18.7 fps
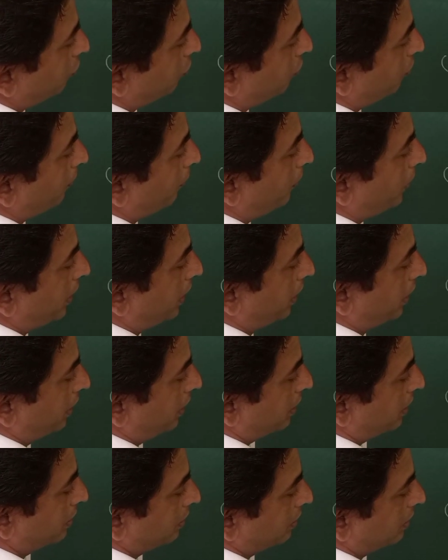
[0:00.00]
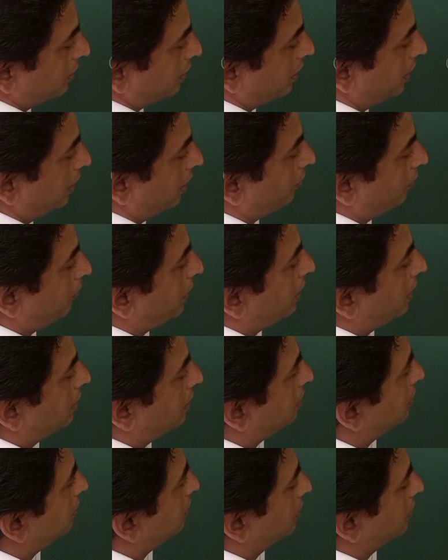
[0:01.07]
of b. Here b
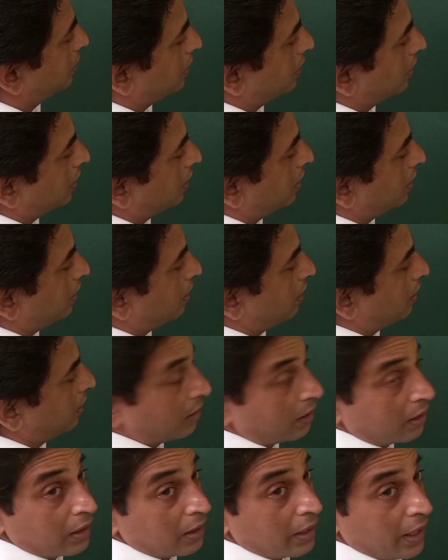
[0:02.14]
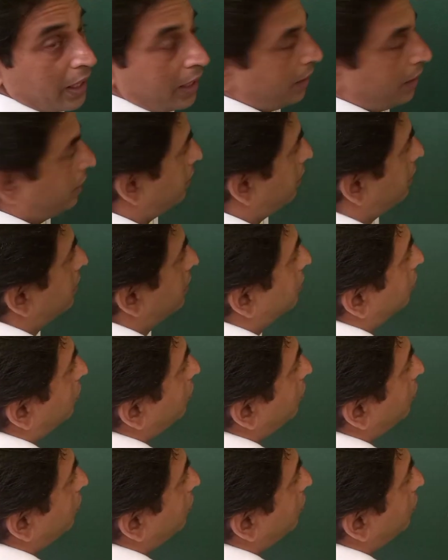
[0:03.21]
is 8.